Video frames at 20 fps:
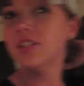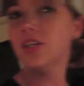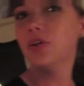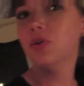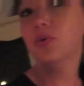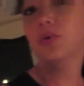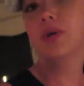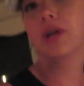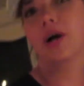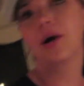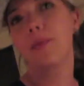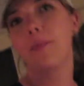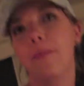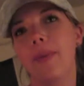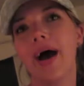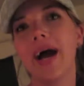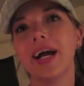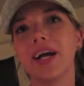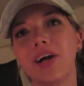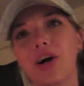So we are
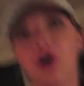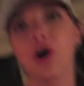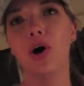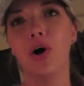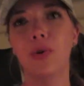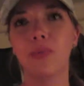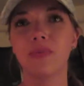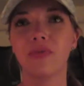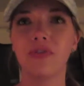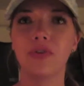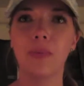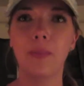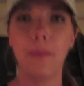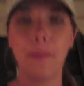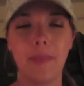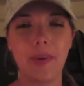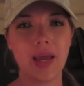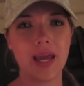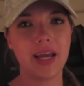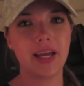back home
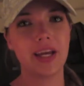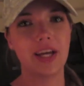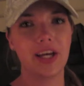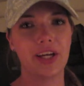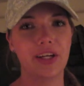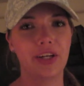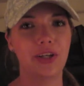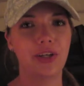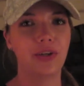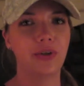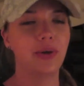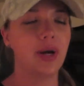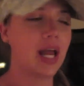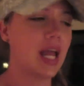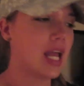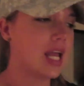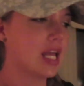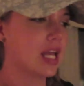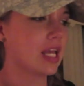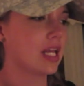from bingo,
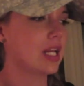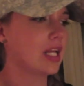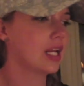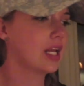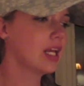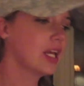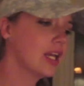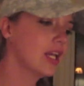and